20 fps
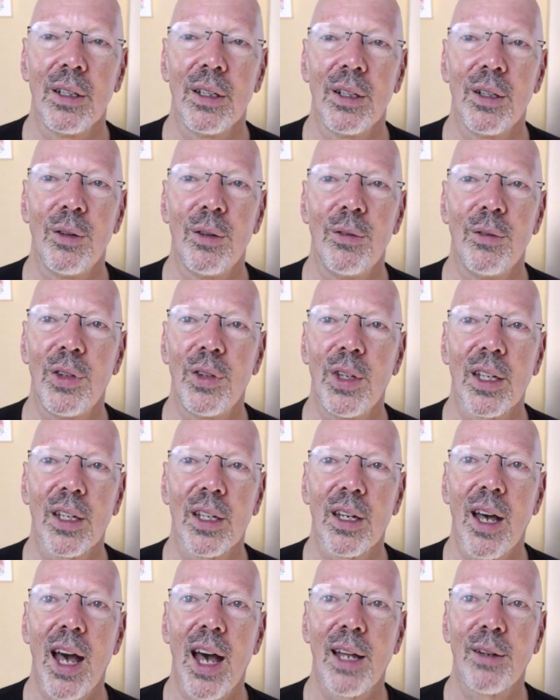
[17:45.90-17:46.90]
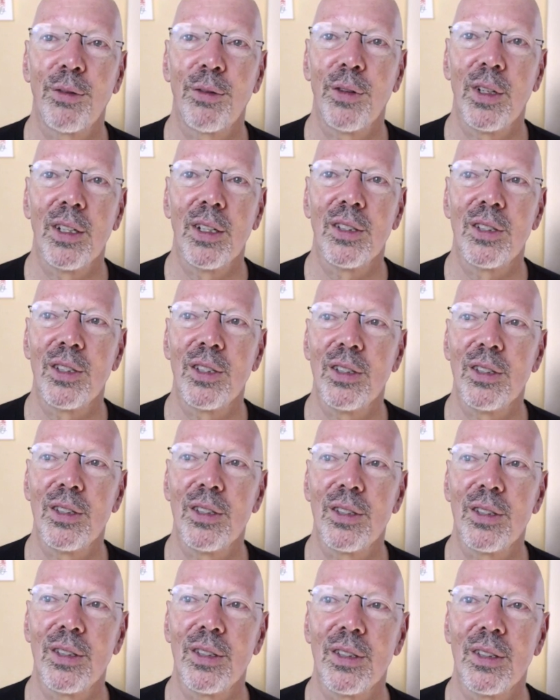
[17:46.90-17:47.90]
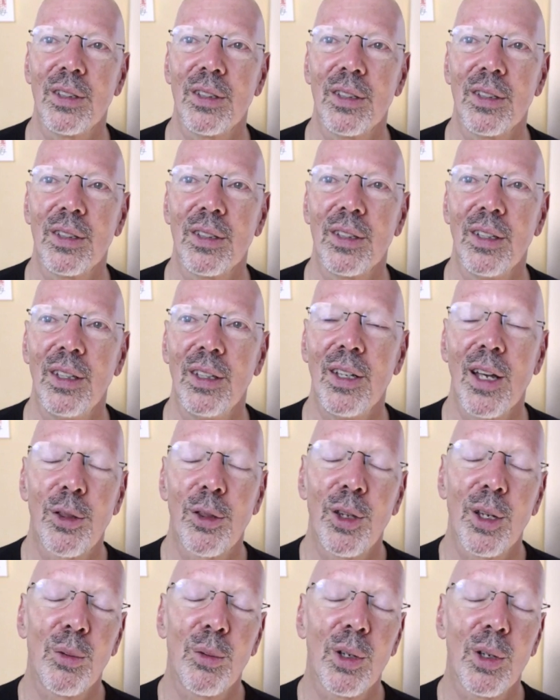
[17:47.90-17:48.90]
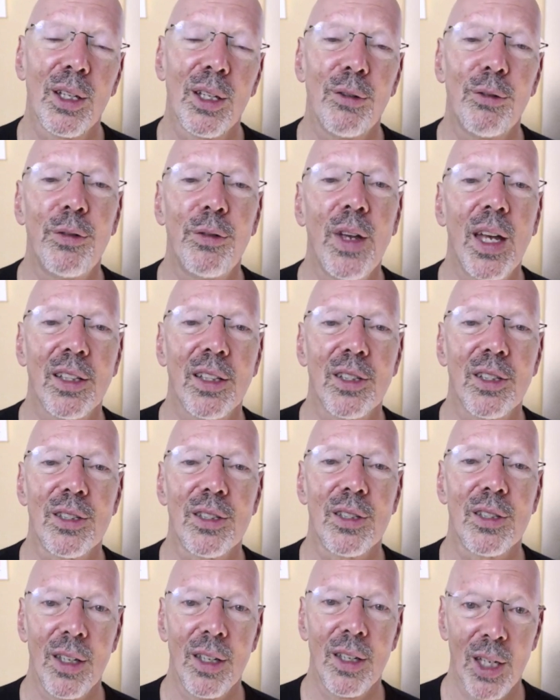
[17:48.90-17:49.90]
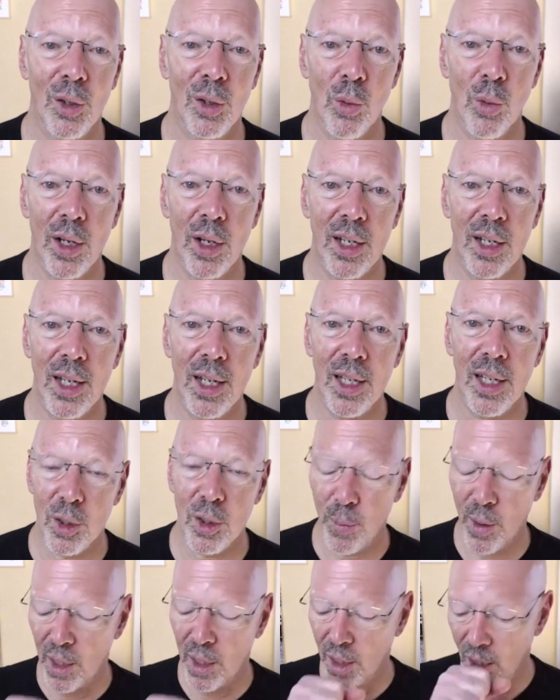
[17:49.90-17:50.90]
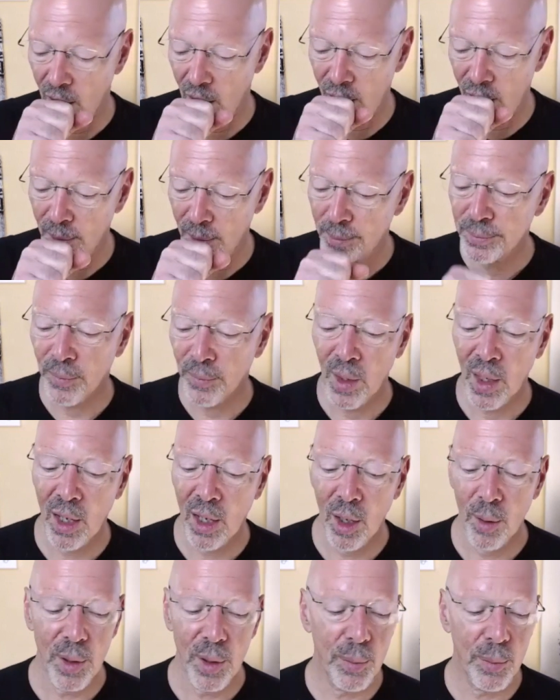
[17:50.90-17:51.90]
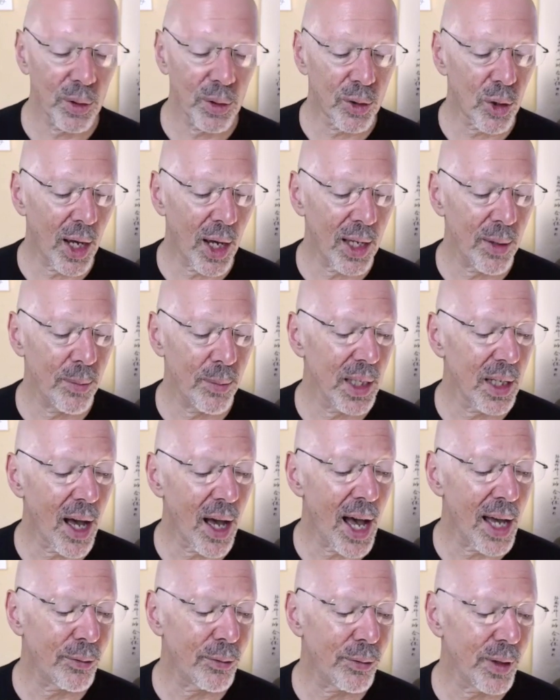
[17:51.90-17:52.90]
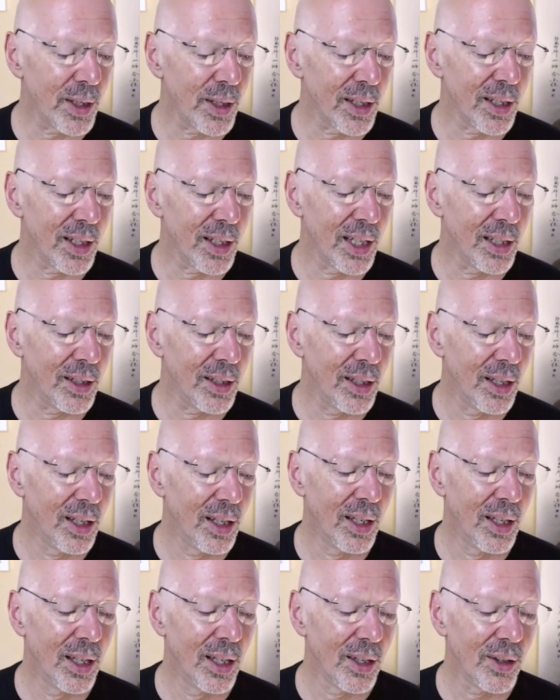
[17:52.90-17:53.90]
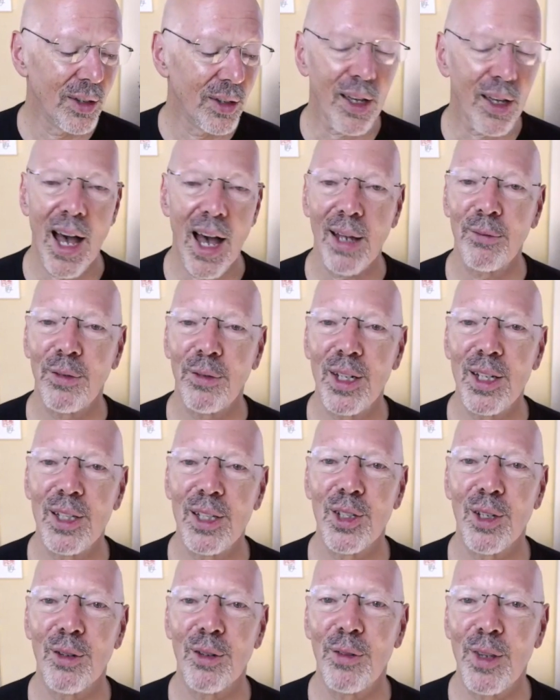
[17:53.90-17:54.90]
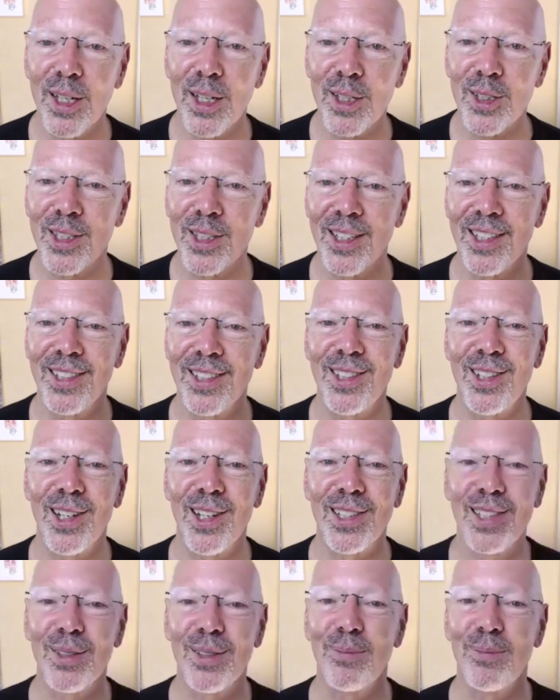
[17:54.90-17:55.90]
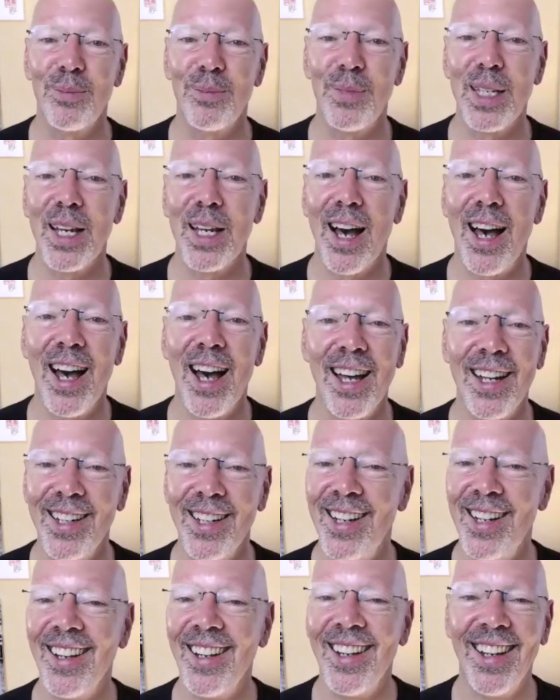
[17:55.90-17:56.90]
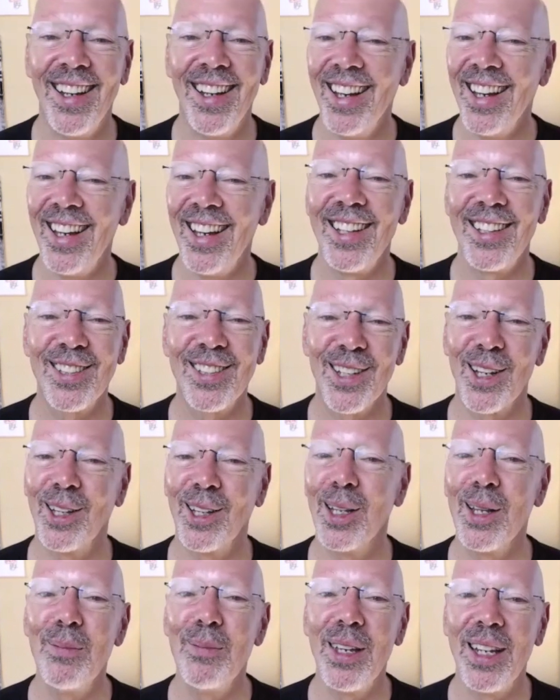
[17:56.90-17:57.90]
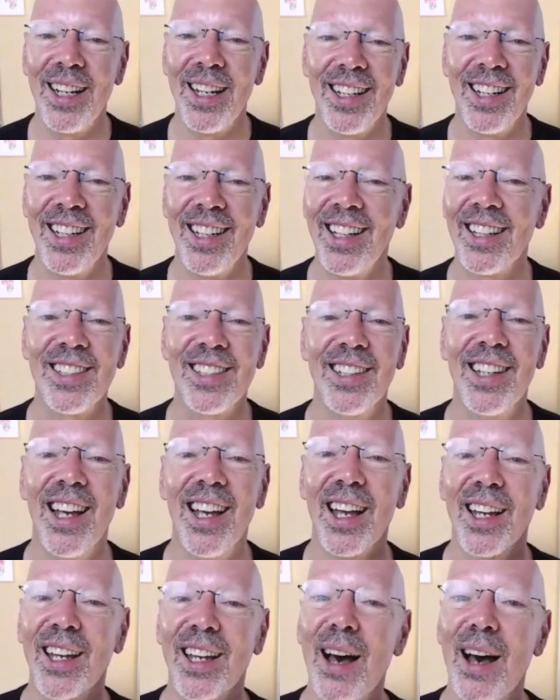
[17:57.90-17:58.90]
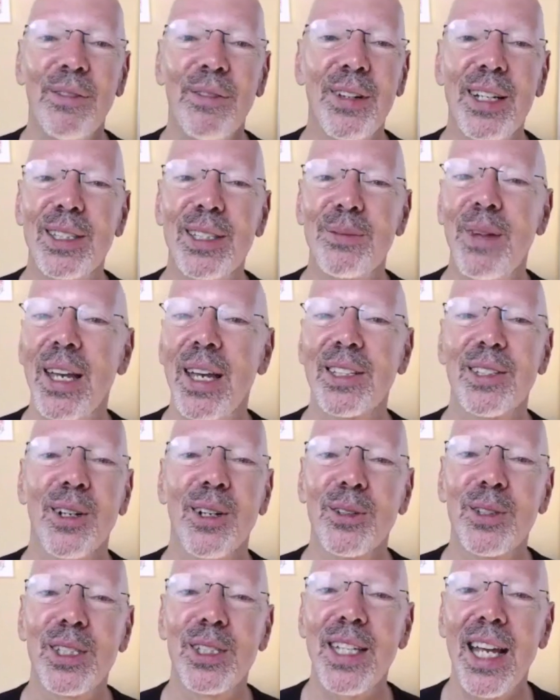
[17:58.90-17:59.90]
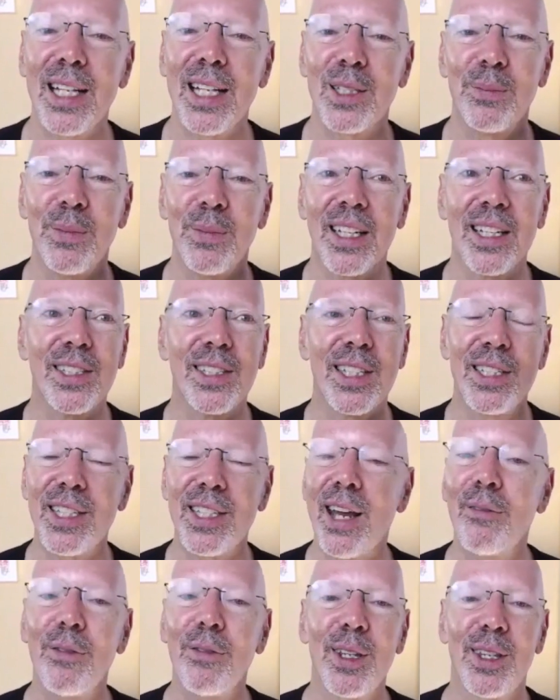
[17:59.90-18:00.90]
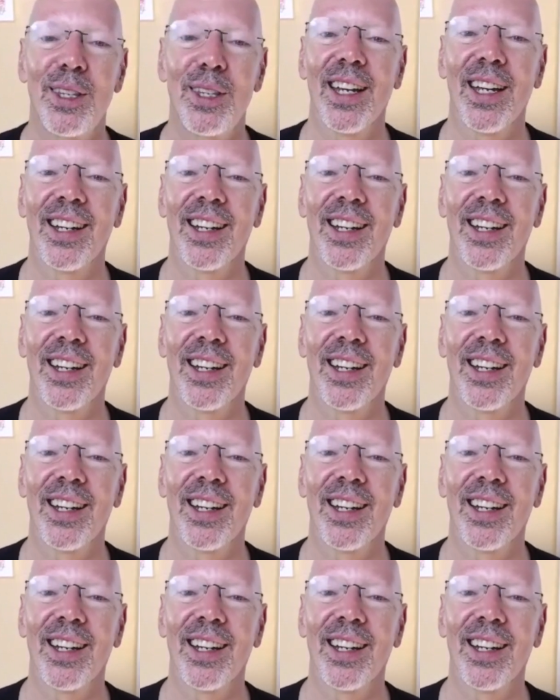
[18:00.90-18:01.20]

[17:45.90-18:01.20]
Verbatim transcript: I don't think confidence is, nothing really fits in what it is, but people try and be confident, and the confidence of this is just beyond it. It's unlimited. It doesn't, confidence makes no sense because it's everything.